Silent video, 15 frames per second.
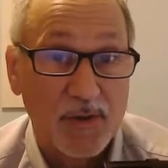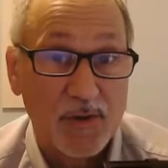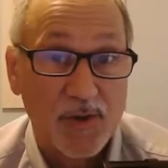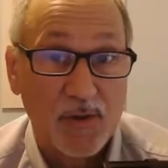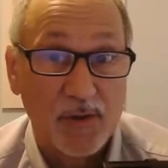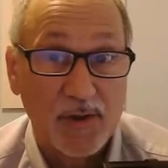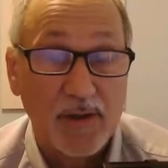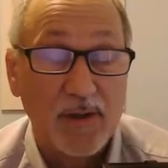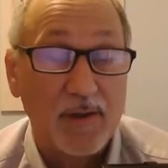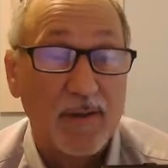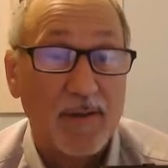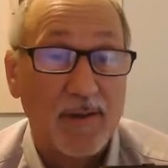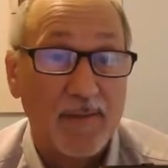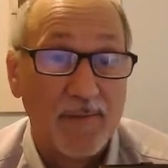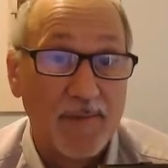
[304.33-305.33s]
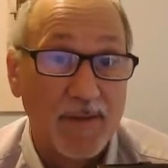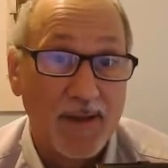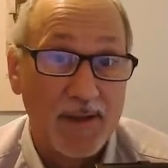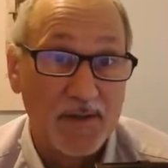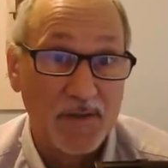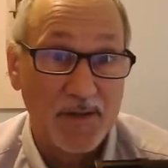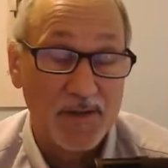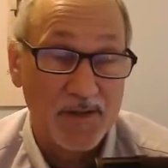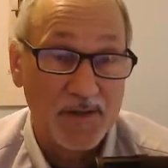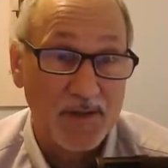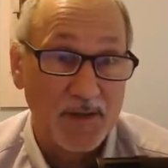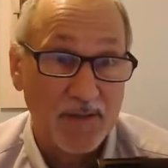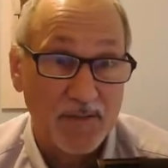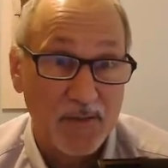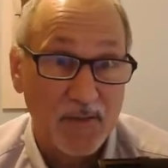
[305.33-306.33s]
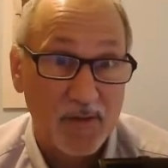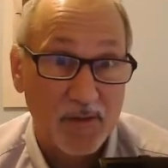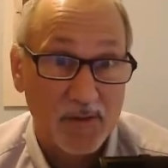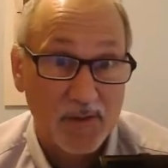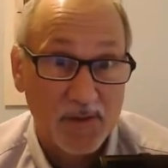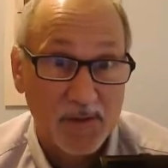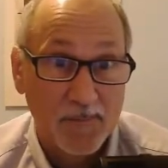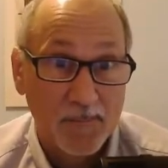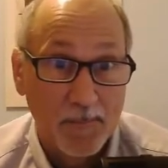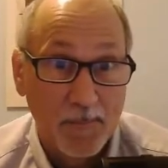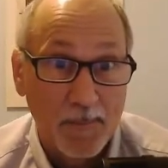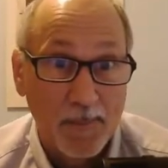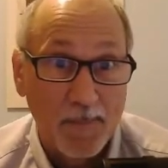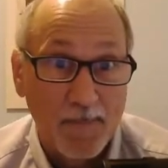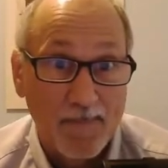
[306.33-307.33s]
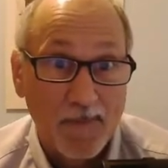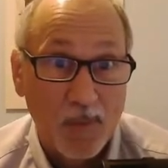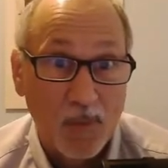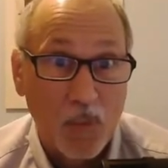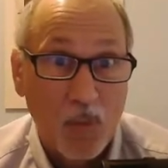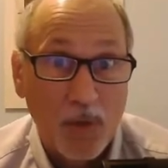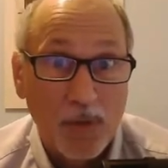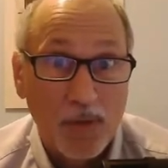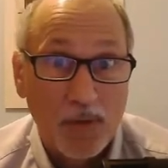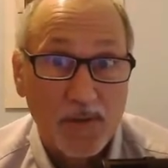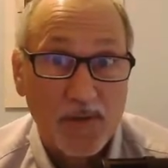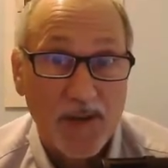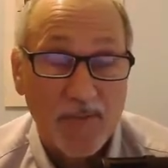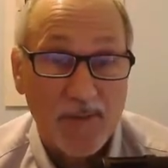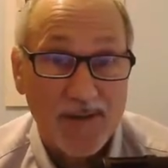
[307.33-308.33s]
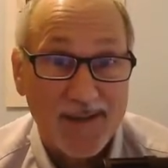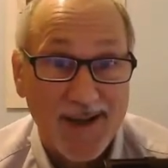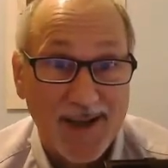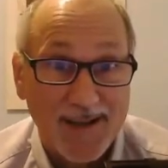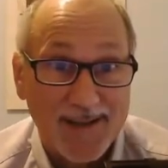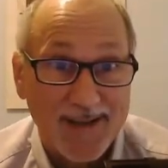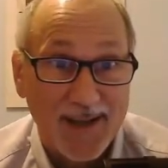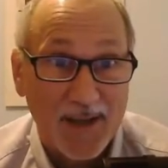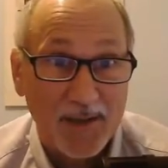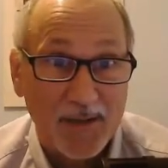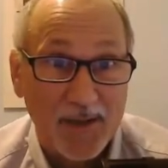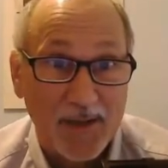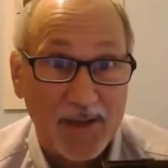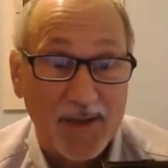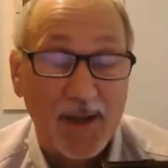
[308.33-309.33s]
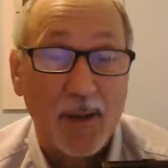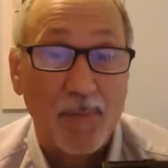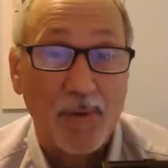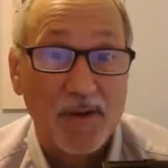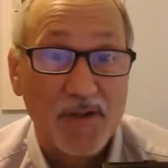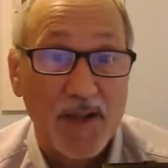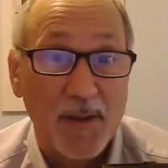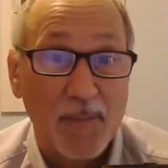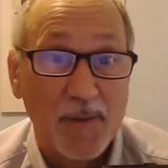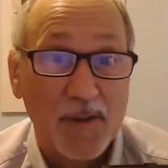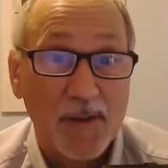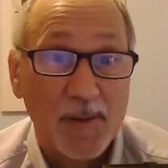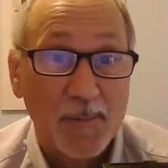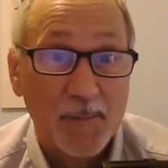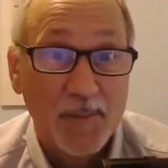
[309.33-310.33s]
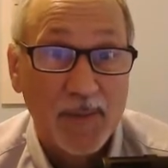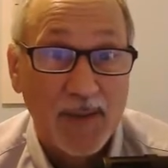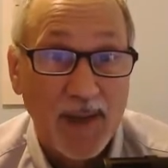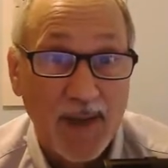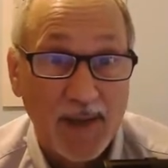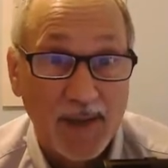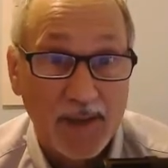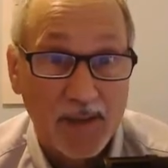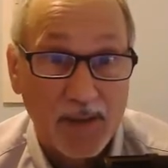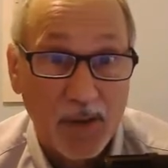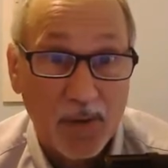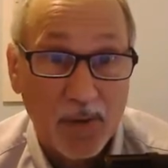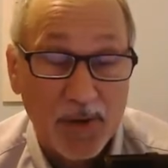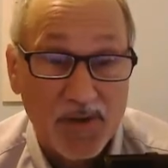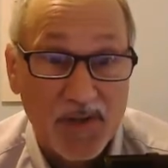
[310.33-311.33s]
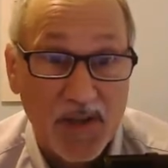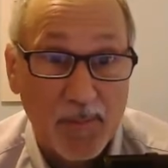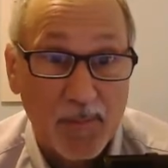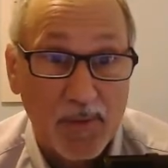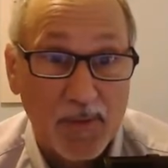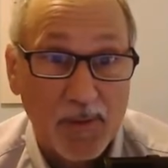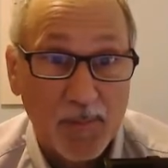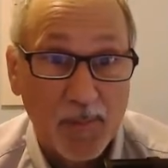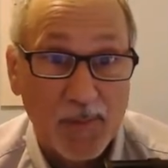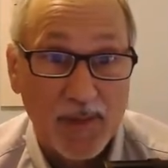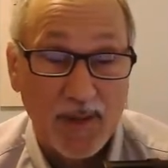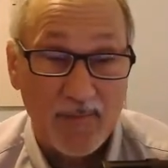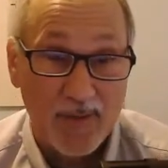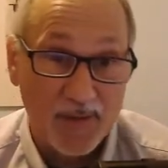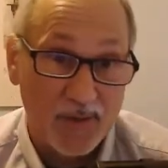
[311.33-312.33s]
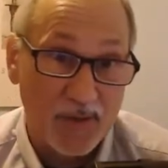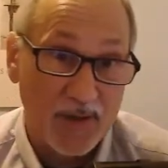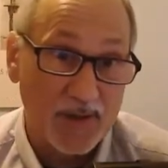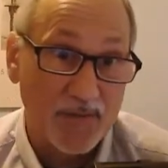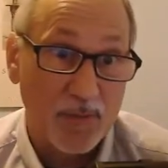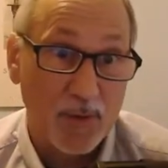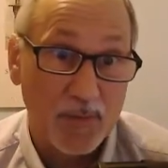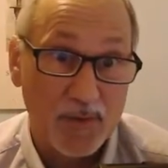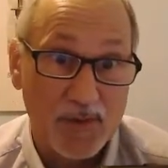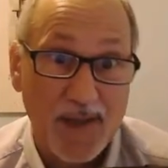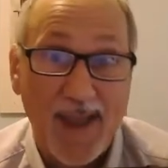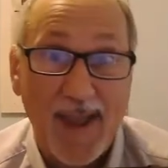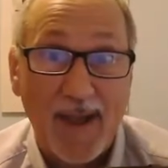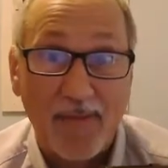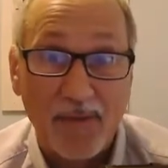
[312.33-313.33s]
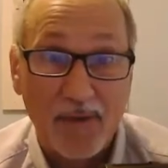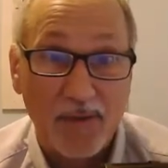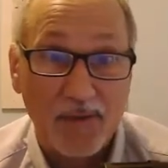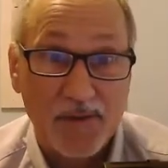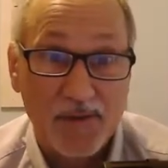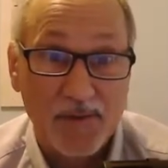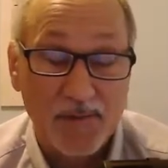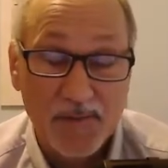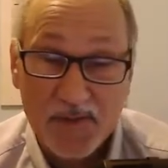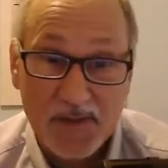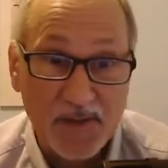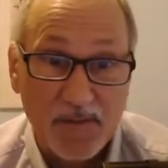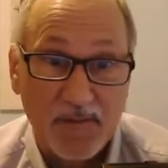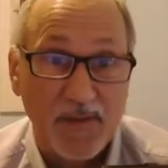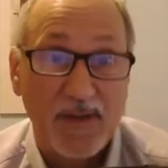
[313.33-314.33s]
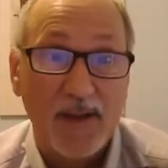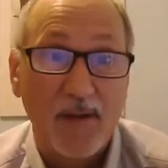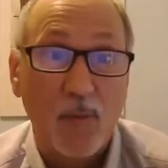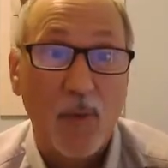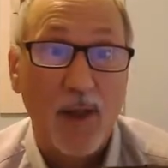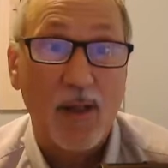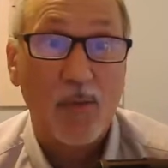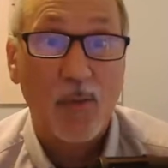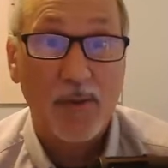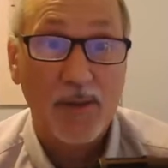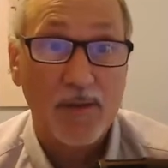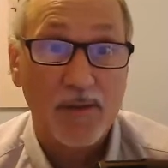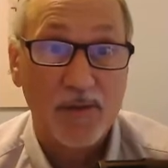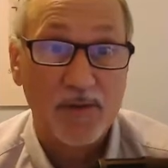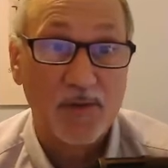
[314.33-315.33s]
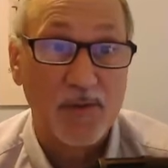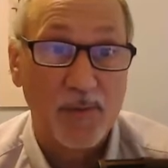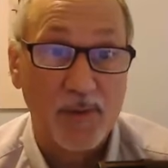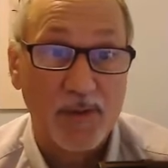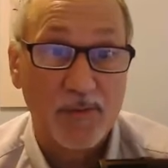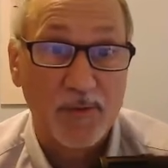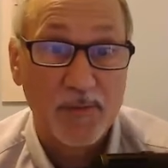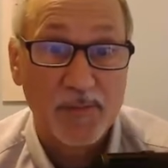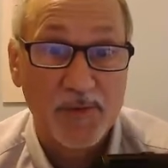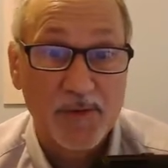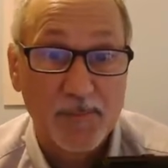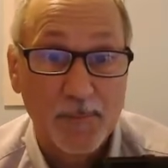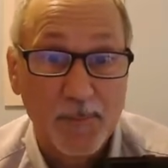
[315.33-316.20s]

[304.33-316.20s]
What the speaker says: shown here. As you can see, a few of those quarter notes have been tied together in the upper example, and in the lower example, they've been transformed into half notes, still fitting well within those triplet groups.